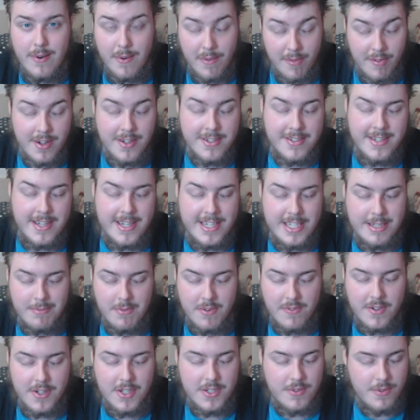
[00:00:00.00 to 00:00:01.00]
Reverse
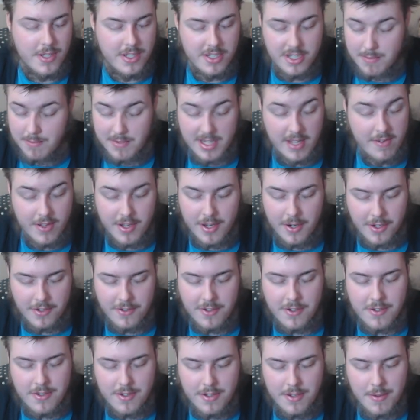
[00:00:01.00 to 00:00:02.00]
sexism, reverse racism definitely don't
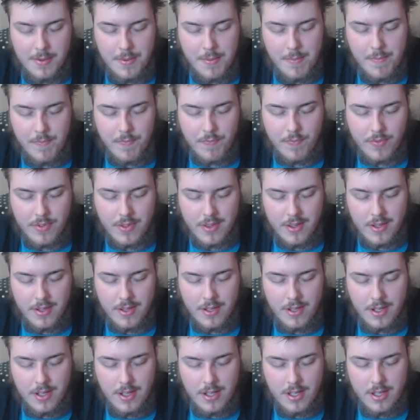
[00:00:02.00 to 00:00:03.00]
exist.
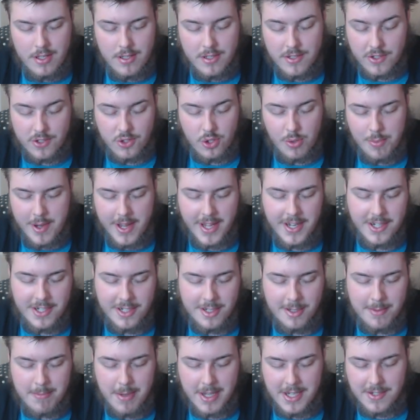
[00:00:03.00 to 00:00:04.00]

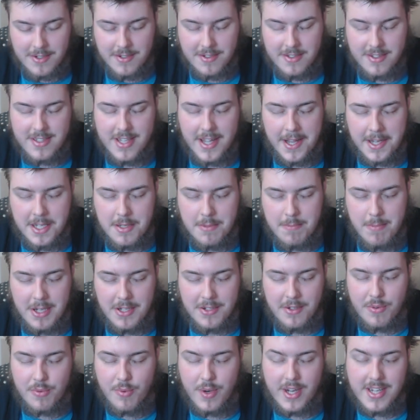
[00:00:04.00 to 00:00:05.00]
Discrimination based on sex,
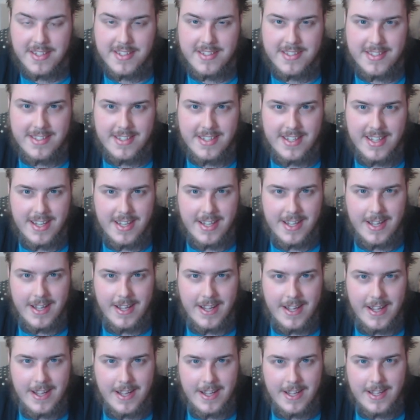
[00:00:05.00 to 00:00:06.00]
based on race,
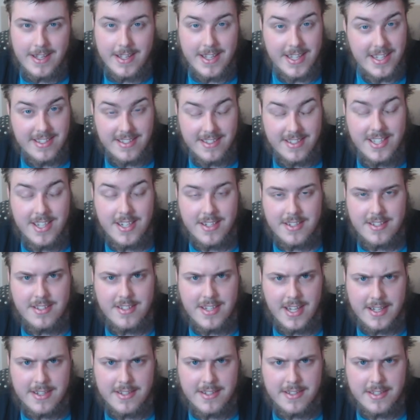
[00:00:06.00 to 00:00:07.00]
is
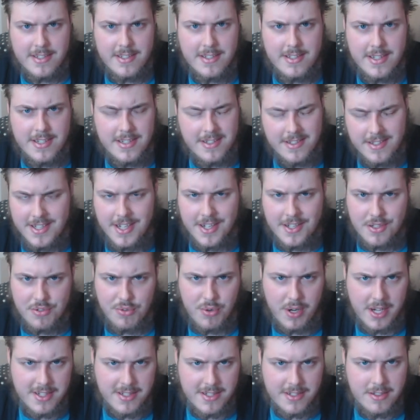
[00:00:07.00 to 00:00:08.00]
just sexist, is
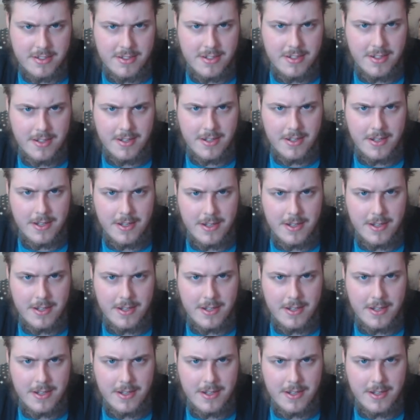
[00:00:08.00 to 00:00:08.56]
just racist.